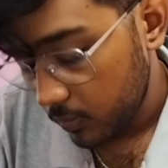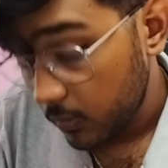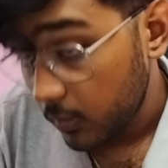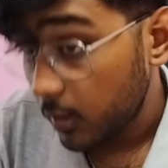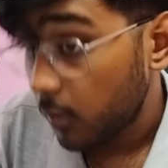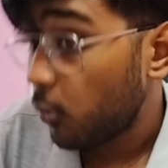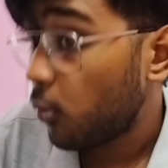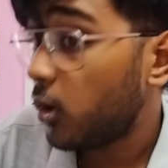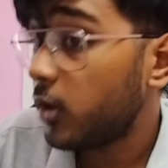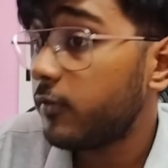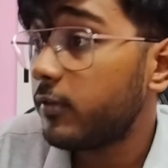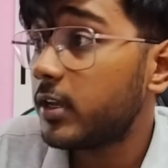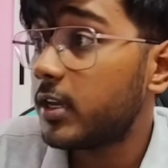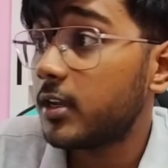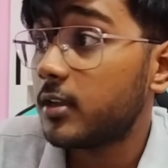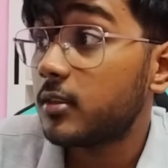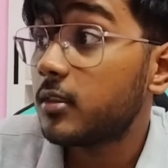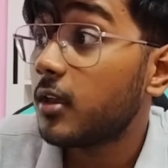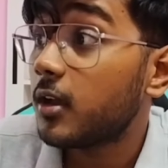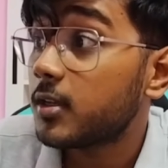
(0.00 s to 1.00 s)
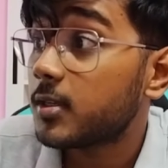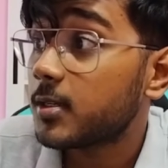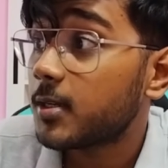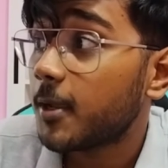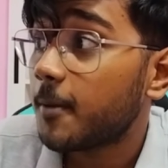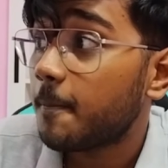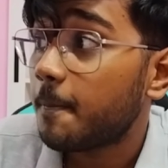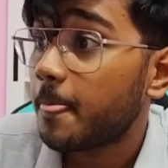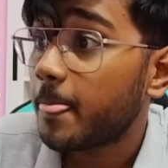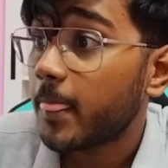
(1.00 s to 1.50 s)
What we did, third step,
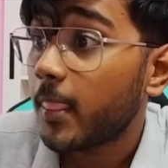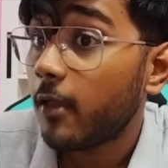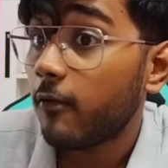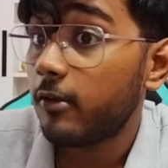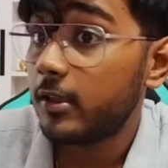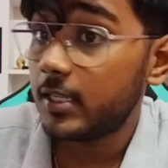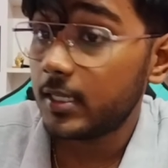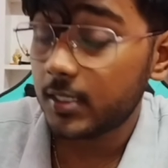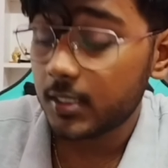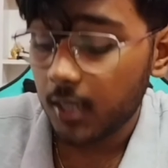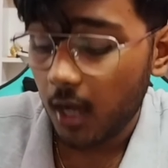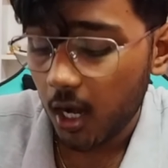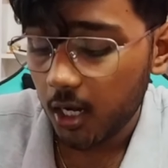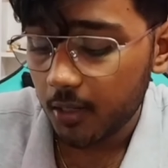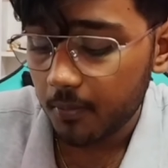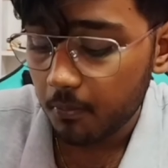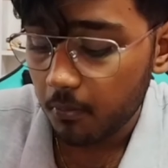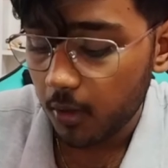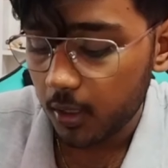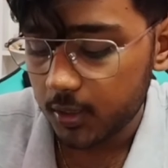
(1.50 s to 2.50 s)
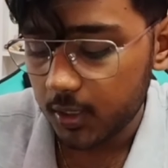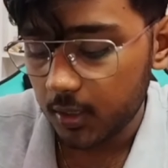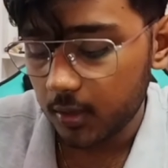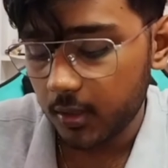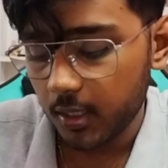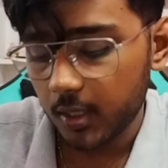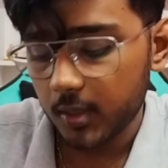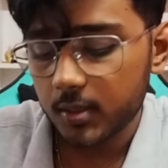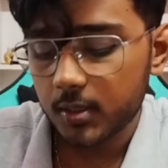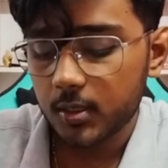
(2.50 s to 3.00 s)
we just start merging
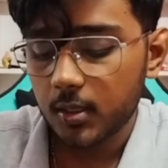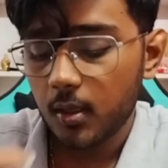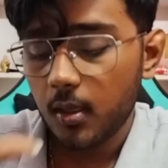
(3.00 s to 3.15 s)
things.